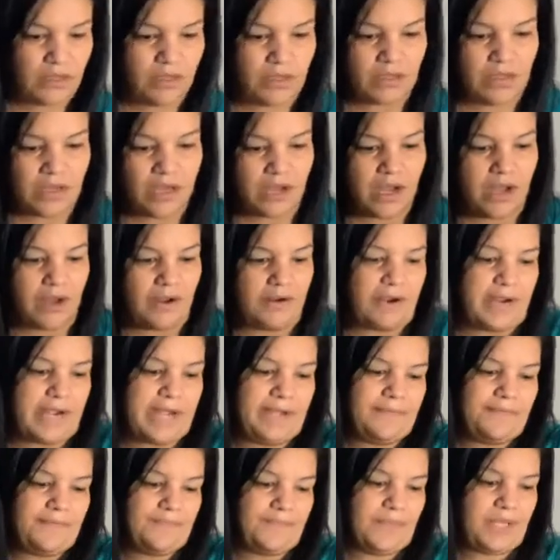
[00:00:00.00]
All
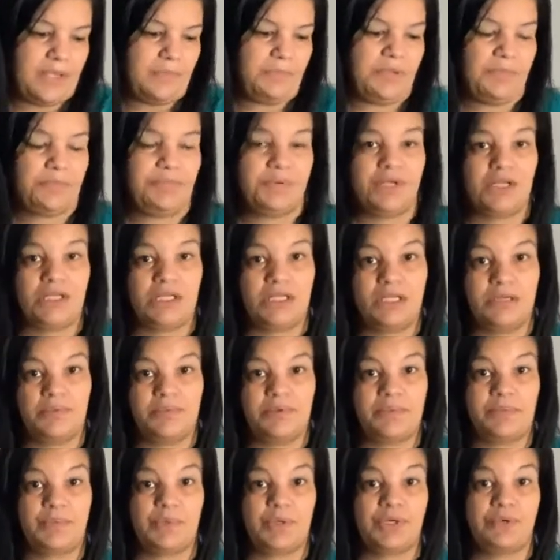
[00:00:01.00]
right, let me put a little
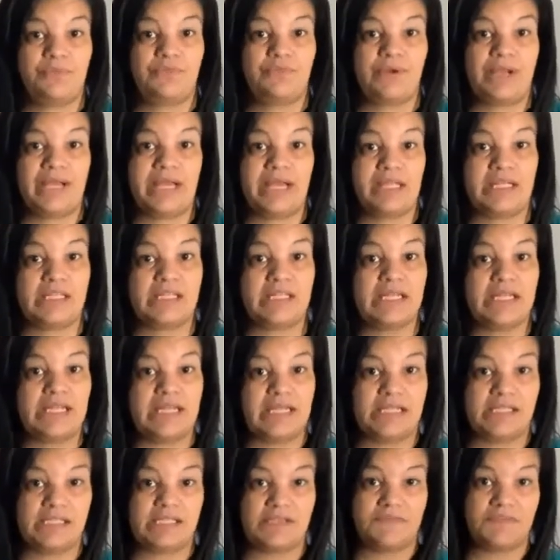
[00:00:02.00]
bit more red at the
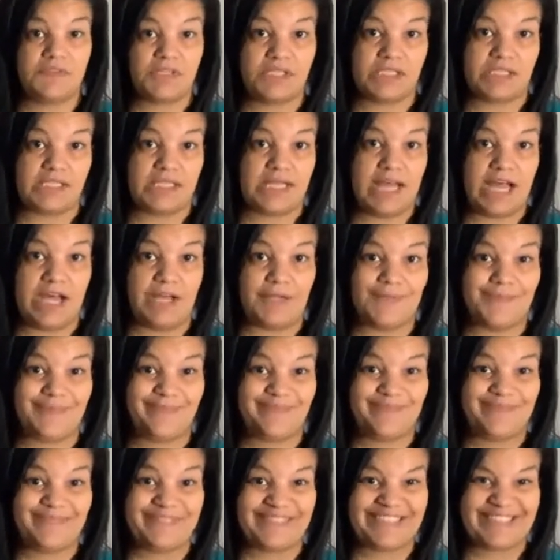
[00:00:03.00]
end of this now.
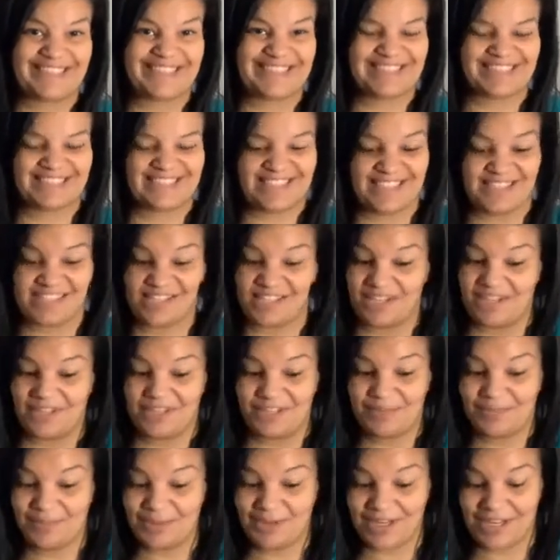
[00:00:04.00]
It's gonna
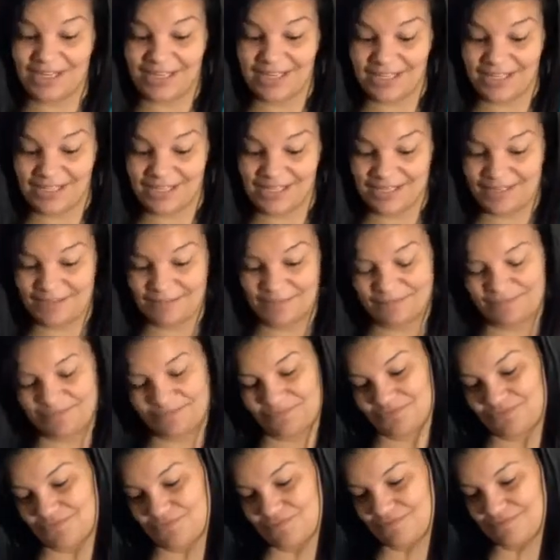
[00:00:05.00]
look pretty.
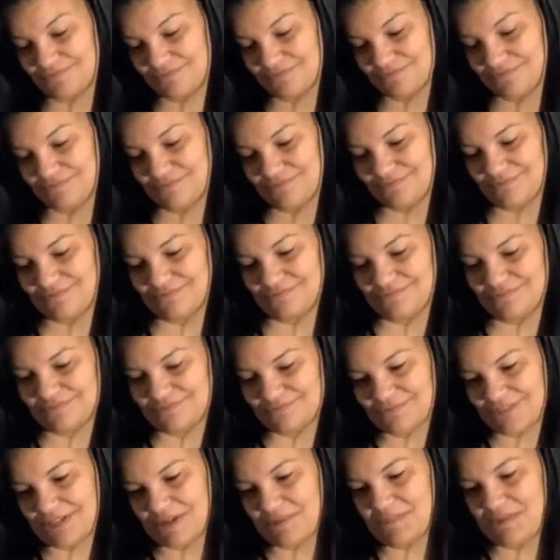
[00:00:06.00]

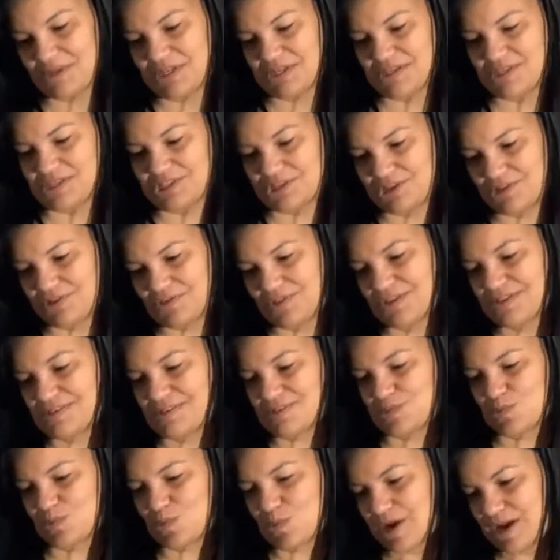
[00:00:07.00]
I'm gonna turn
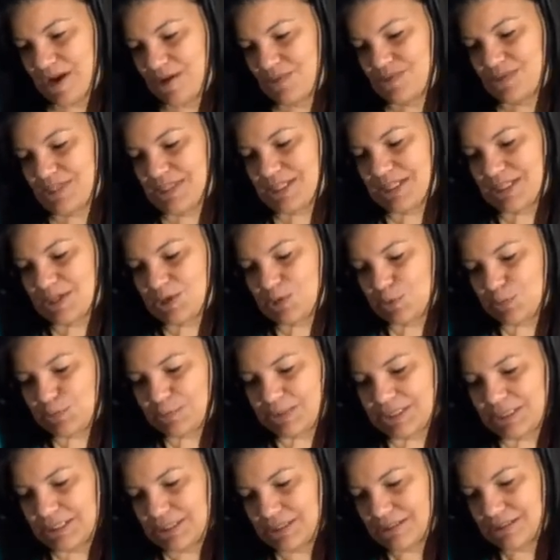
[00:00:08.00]
this around a little
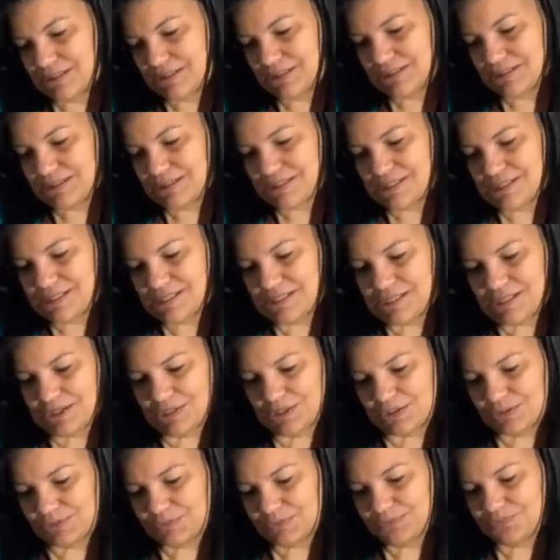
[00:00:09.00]
bit so